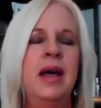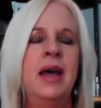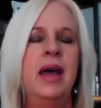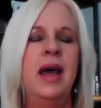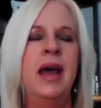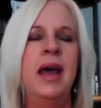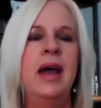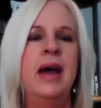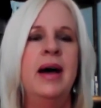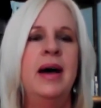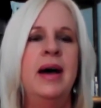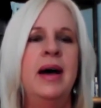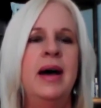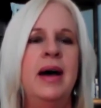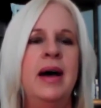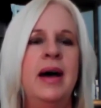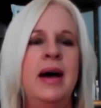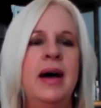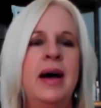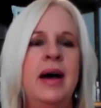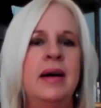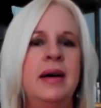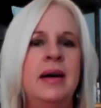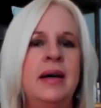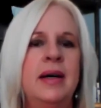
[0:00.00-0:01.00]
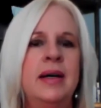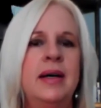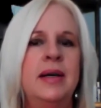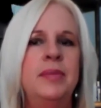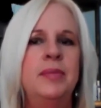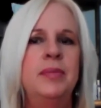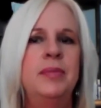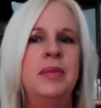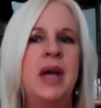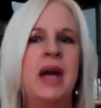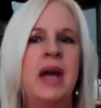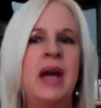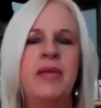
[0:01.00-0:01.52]
and
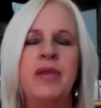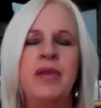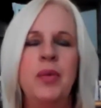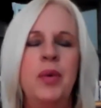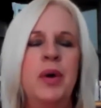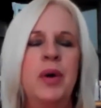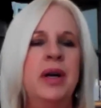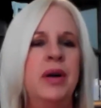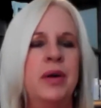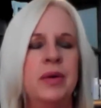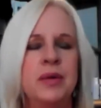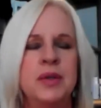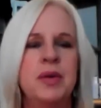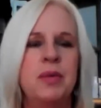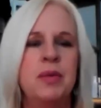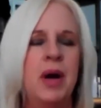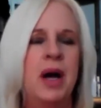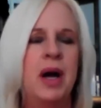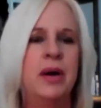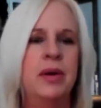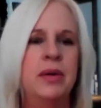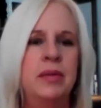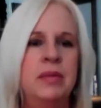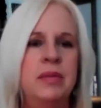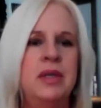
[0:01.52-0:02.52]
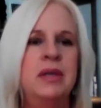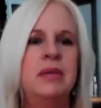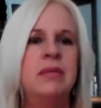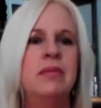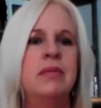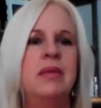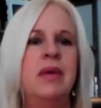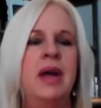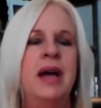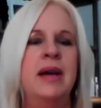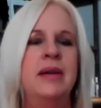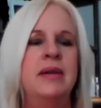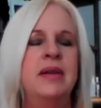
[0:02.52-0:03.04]
um, everyone goes around
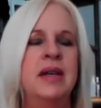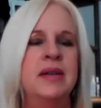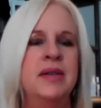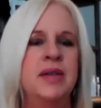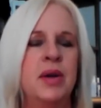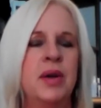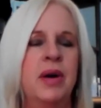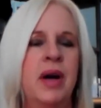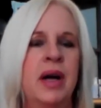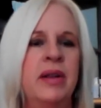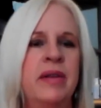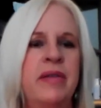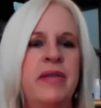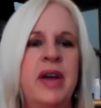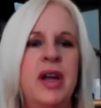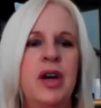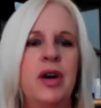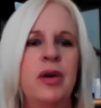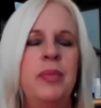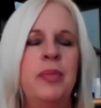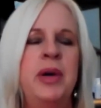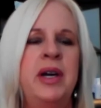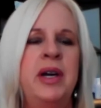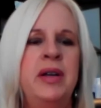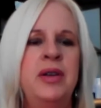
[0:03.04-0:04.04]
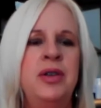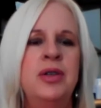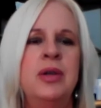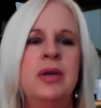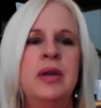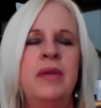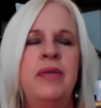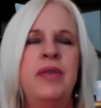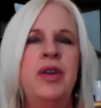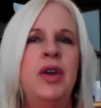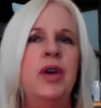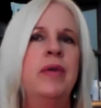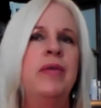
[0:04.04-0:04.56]
does their elevator pitch
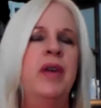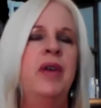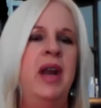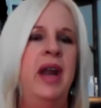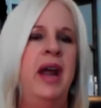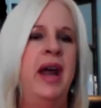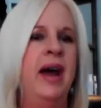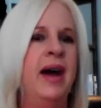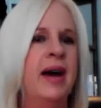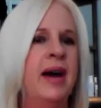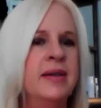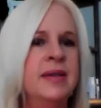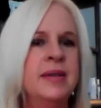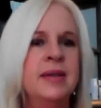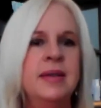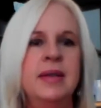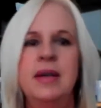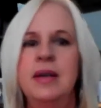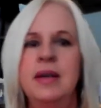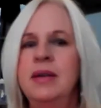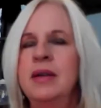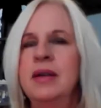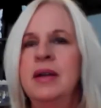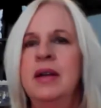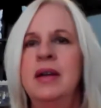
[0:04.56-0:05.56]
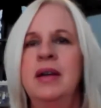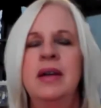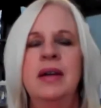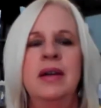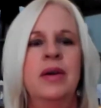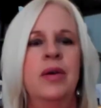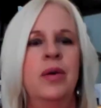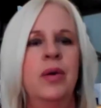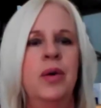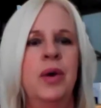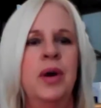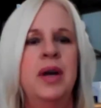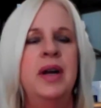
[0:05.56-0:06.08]
if you have an ask
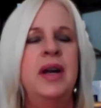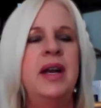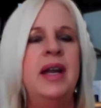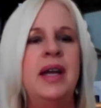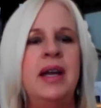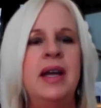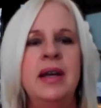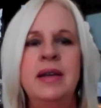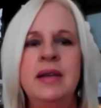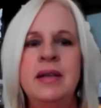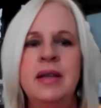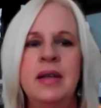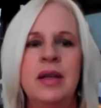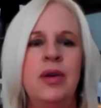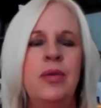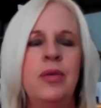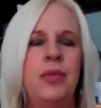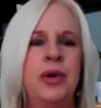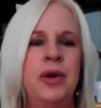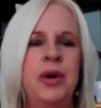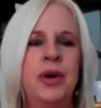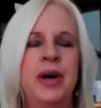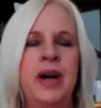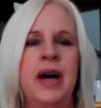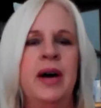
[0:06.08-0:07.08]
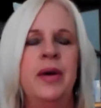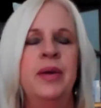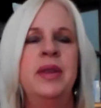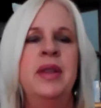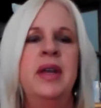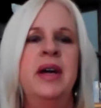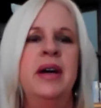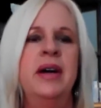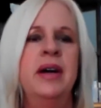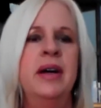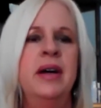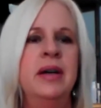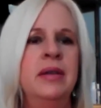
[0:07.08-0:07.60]
or a need you put it out
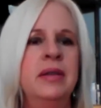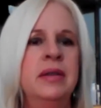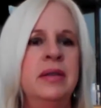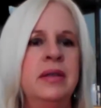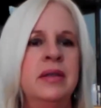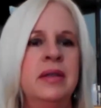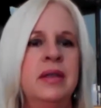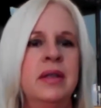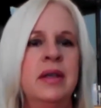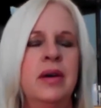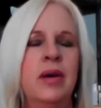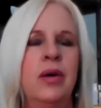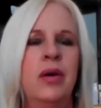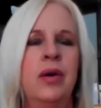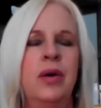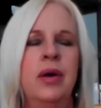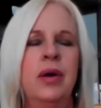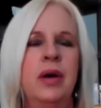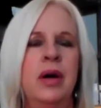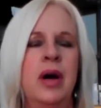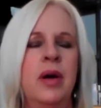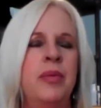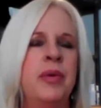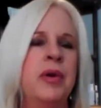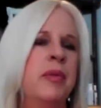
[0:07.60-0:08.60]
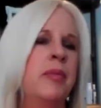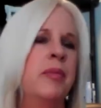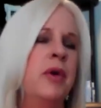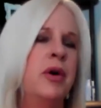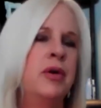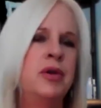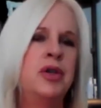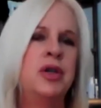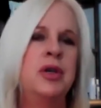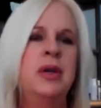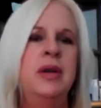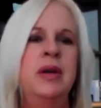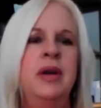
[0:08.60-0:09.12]
there or a
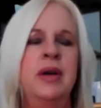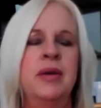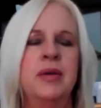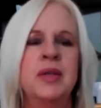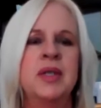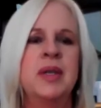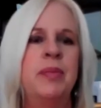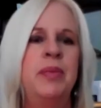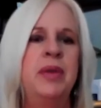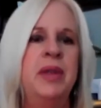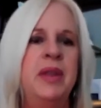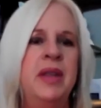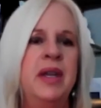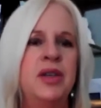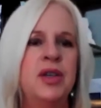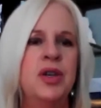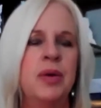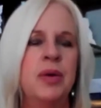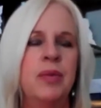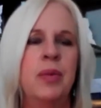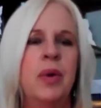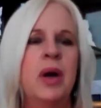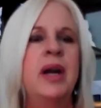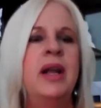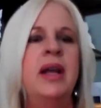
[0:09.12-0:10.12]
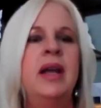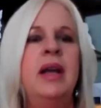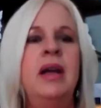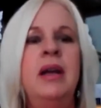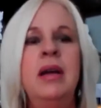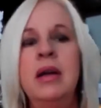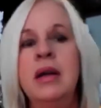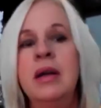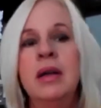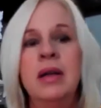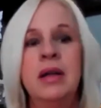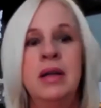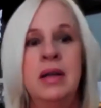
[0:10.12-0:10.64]
promotion or something that you're running
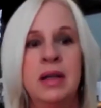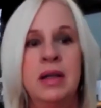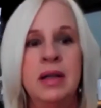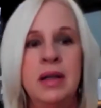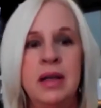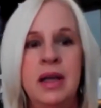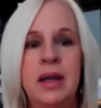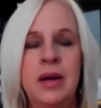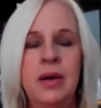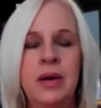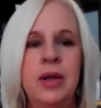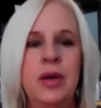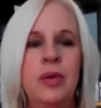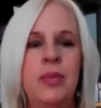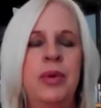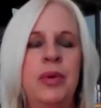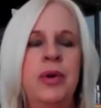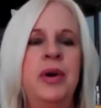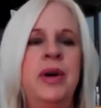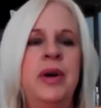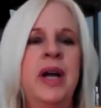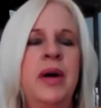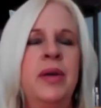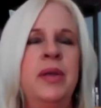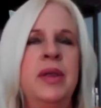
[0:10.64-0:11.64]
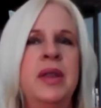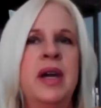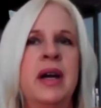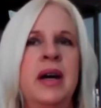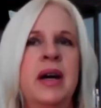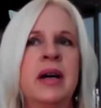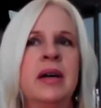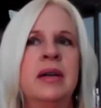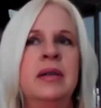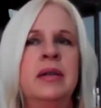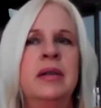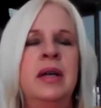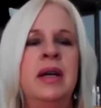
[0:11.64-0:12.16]
you know you put it out
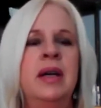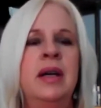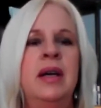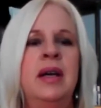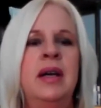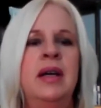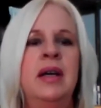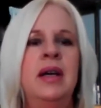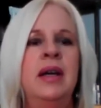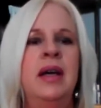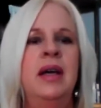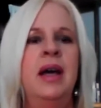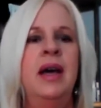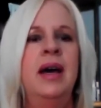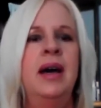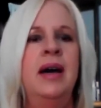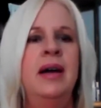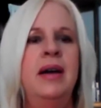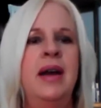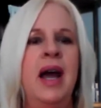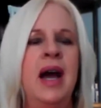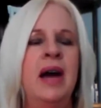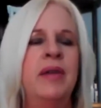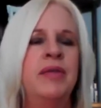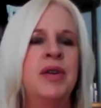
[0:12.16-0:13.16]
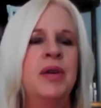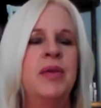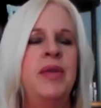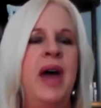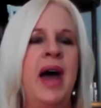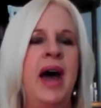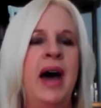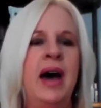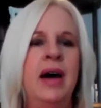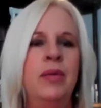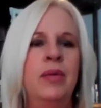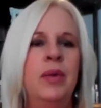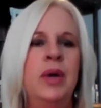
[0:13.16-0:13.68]
there and after
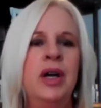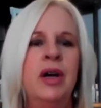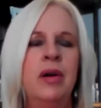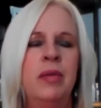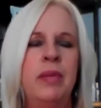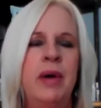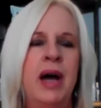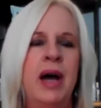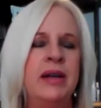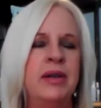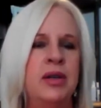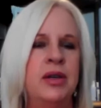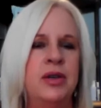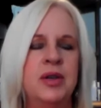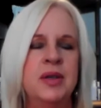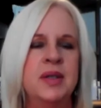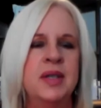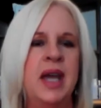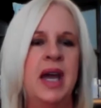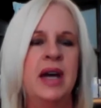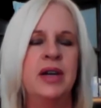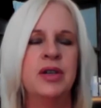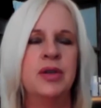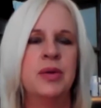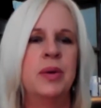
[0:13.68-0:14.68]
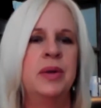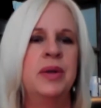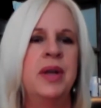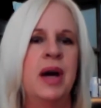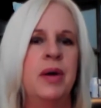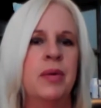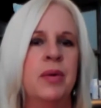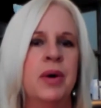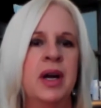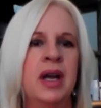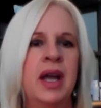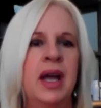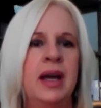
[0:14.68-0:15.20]
that we go back to just casual
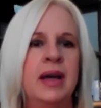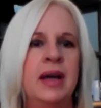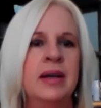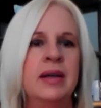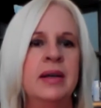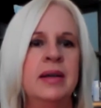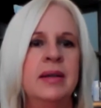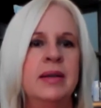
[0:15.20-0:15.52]
networking